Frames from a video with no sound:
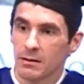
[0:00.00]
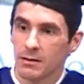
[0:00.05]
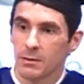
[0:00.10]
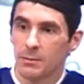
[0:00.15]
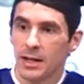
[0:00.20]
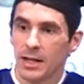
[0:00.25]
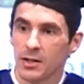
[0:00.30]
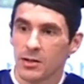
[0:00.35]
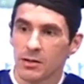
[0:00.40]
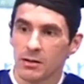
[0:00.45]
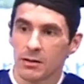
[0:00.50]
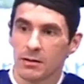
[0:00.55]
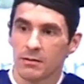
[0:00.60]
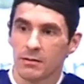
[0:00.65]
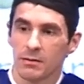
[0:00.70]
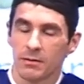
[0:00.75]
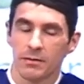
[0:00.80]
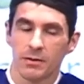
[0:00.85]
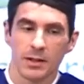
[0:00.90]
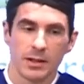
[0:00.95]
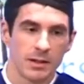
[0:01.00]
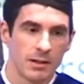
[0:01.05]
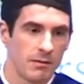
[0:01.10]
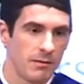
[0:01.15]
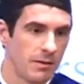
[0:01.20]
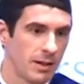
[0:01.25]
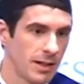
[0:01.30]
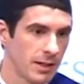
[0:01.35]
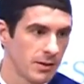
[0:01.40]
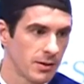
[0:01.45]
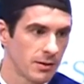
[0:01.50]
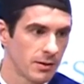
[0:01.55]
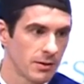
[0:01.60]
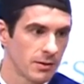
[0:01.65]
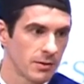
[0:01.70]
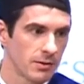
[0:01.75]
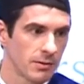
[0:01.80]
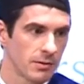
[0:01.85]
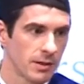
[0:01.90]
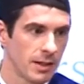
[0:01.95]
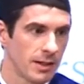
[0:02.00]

Dimensional Fund Advisors.